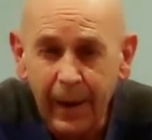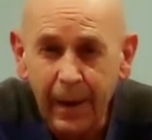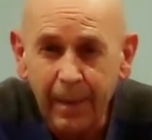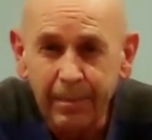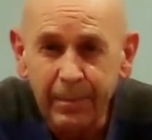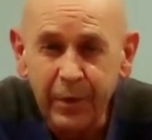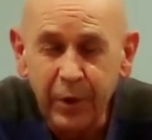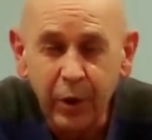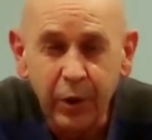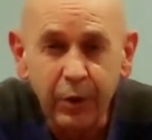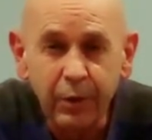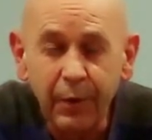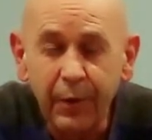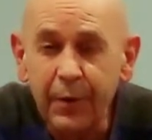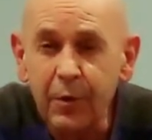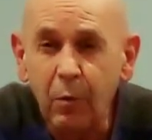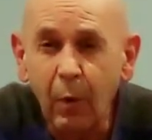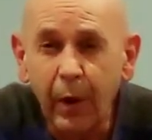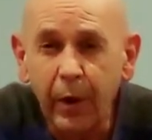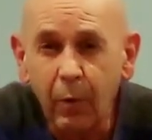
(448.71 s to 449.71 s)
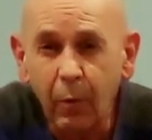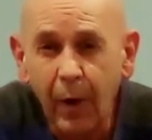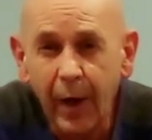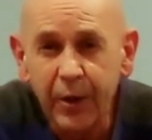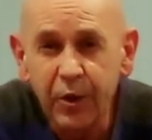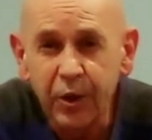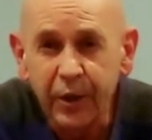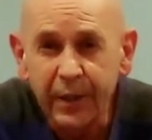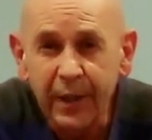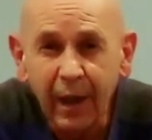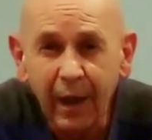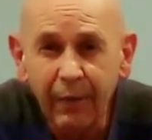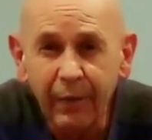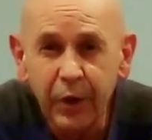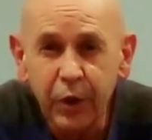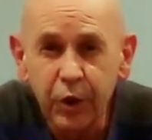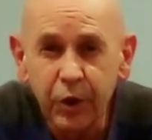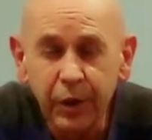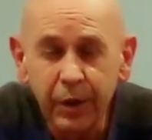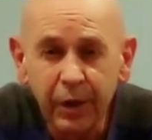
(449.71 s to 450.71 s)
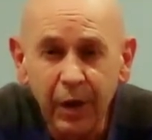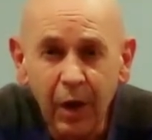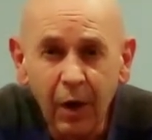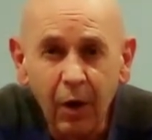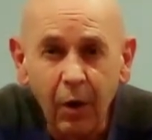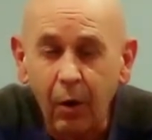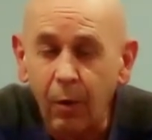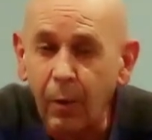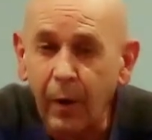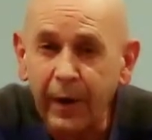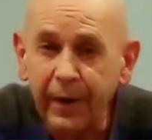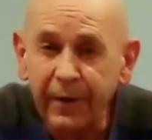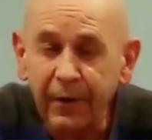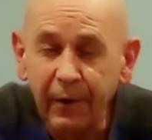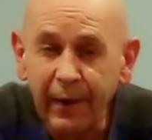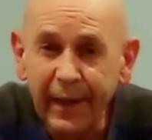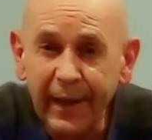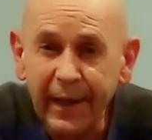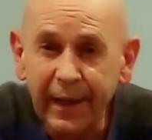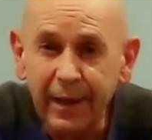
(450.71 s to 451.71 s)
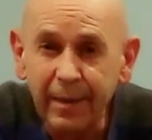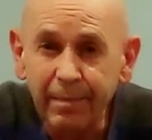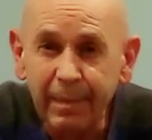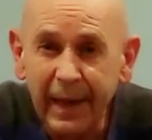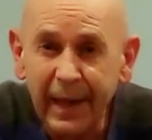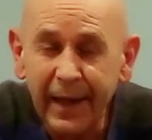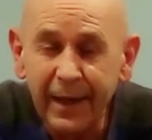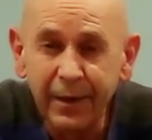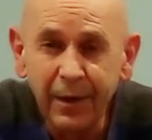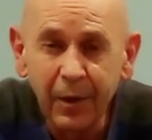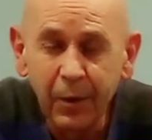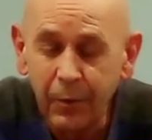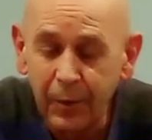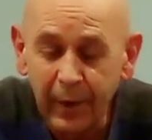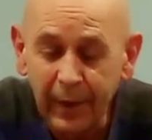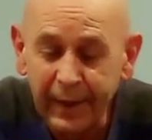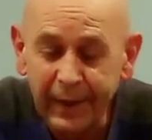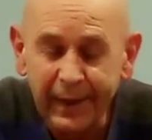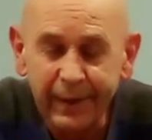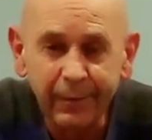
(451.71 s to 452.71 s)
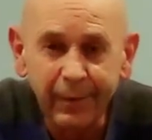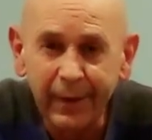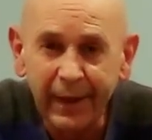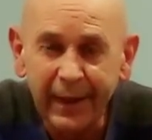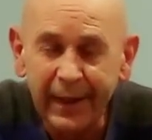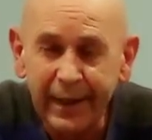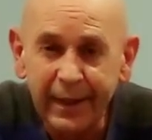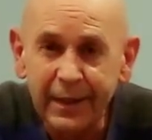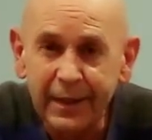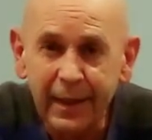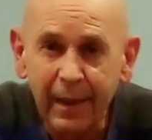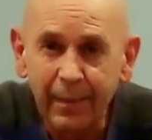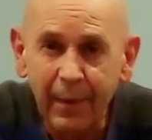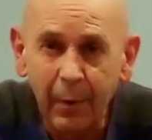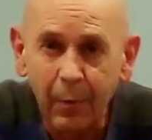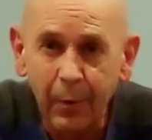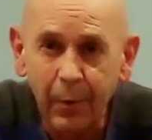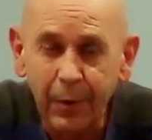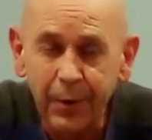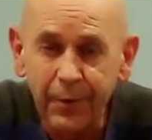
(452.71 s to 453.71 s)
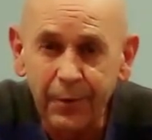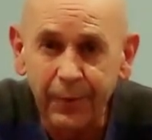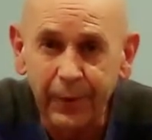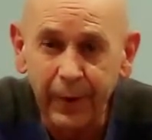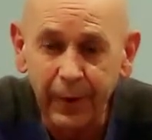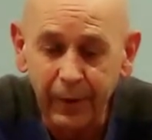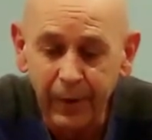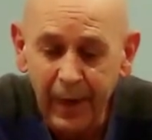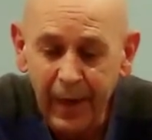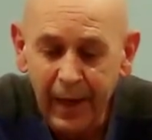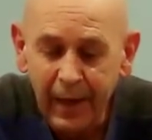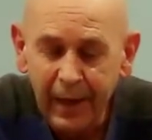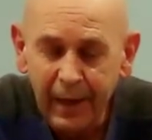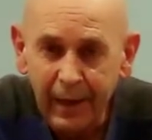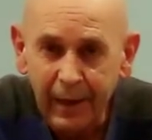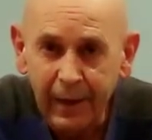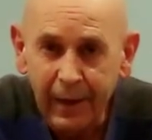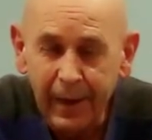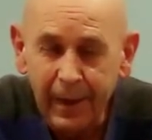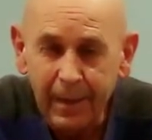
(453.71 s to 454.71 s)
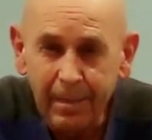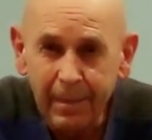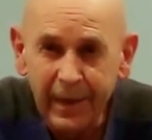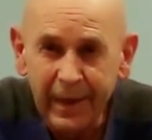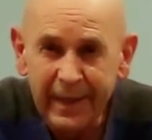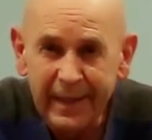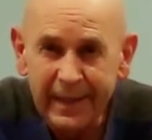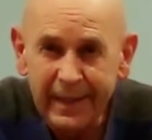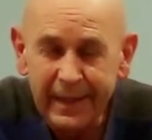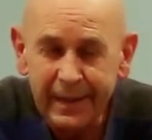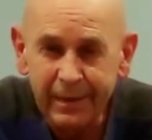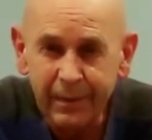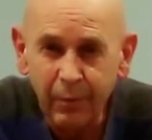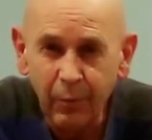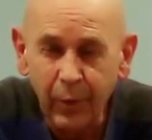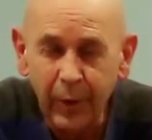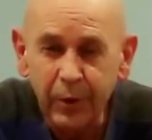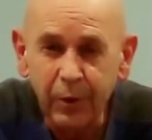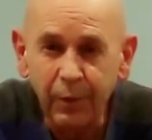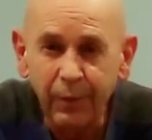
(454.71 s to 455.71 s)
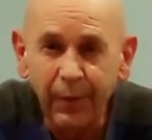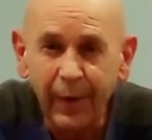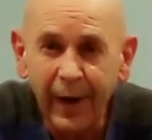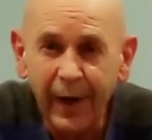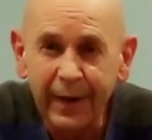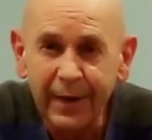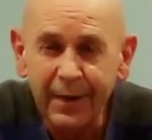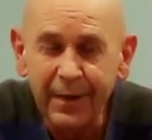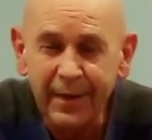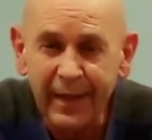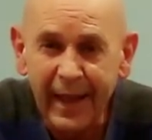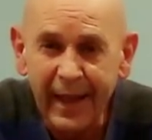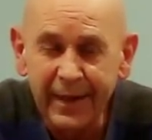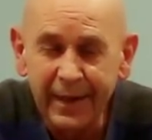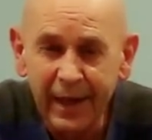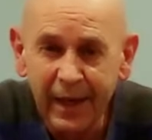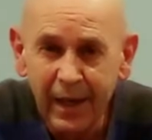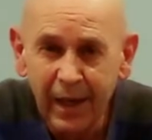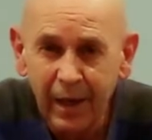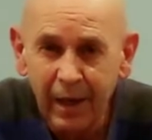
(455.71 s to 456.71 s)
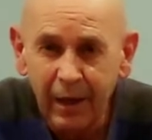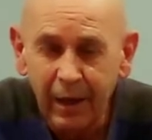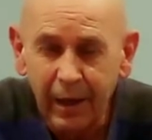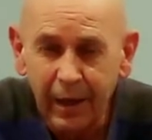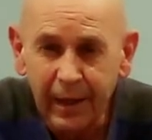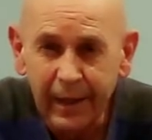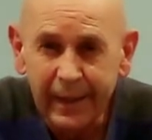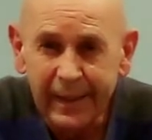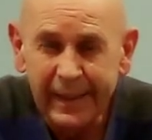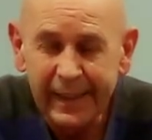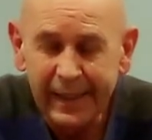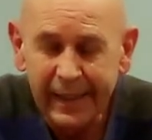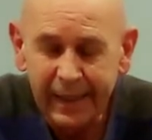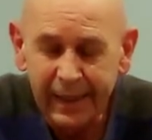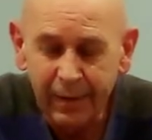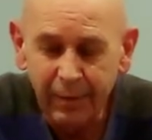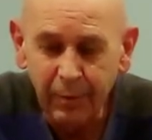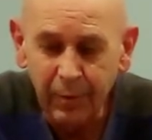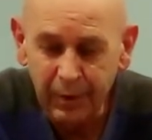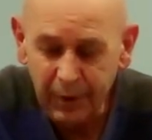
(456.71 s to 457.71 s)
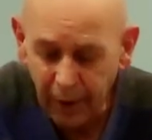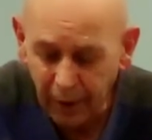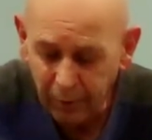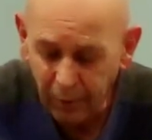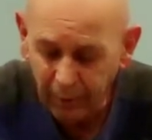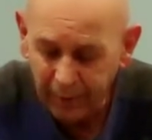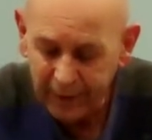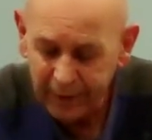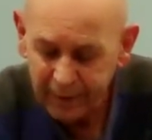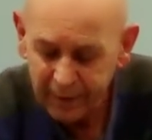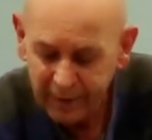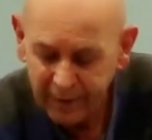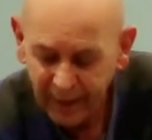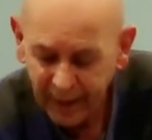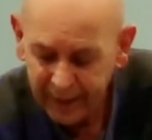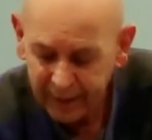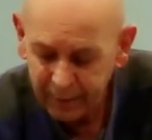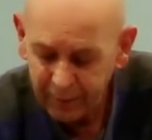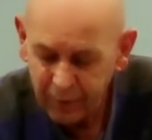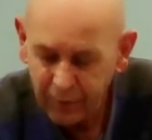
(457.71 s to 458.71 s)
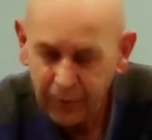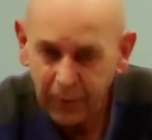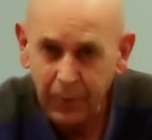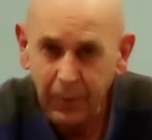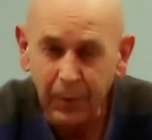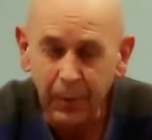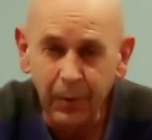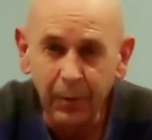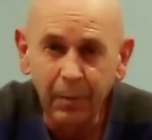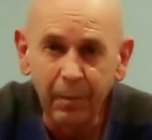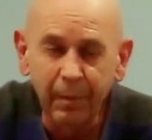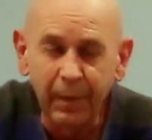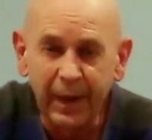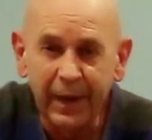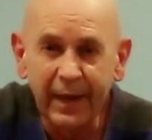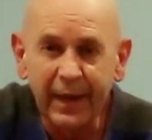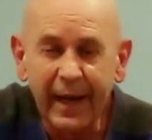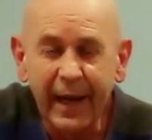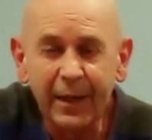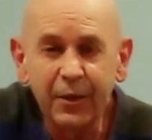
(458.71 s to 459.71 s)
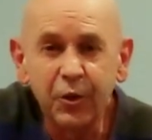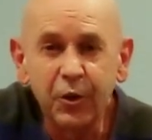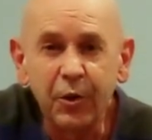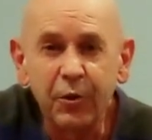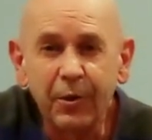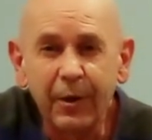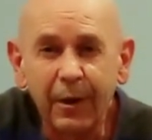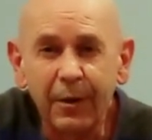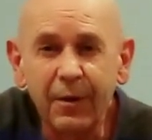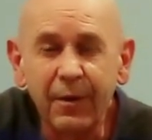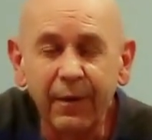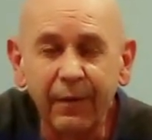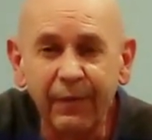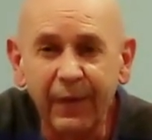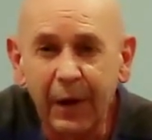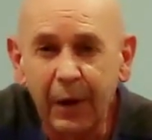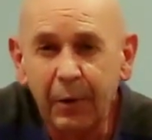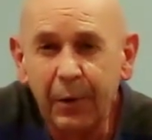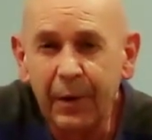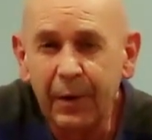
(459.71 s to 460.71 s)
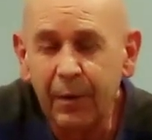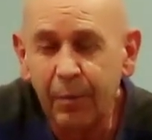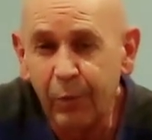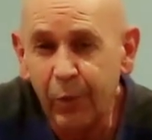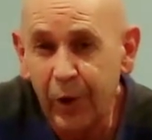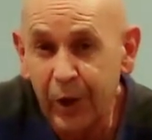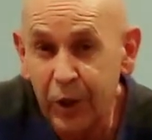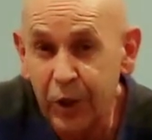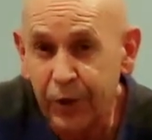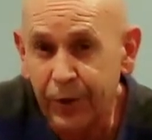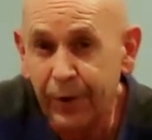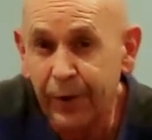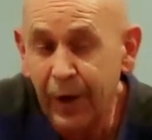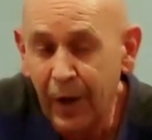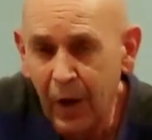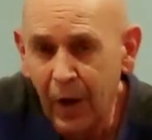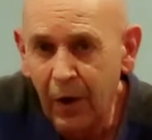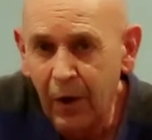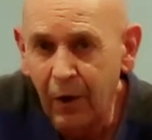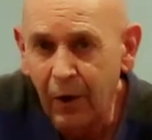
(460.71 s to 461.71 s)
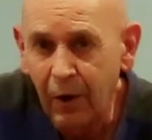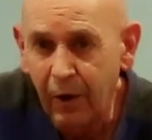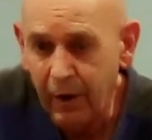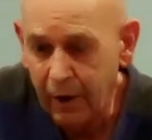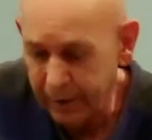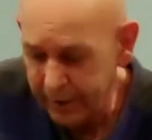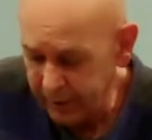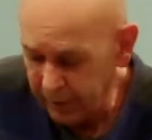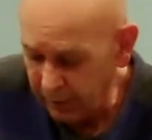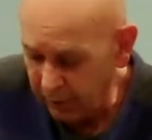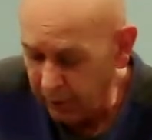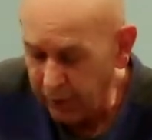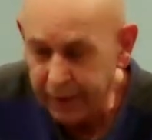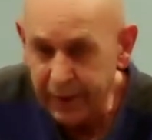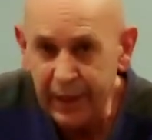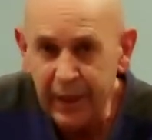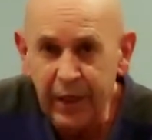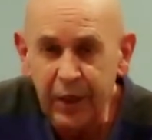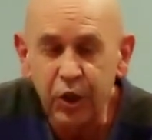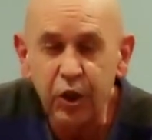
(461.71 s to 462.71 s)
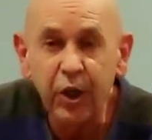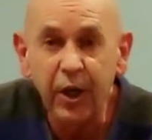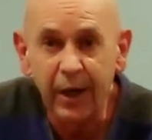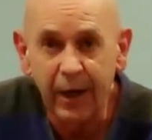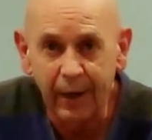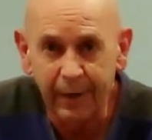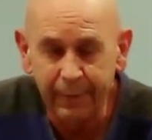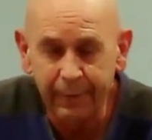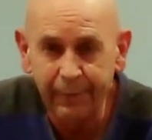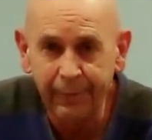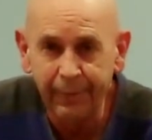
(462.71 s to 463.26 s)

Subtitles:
You can do this while you're watching television or while you're laying in bed, really anytime that works for you. What you'll find is that it not only cycles through, but it actually starts to vary the pressure on each cuff.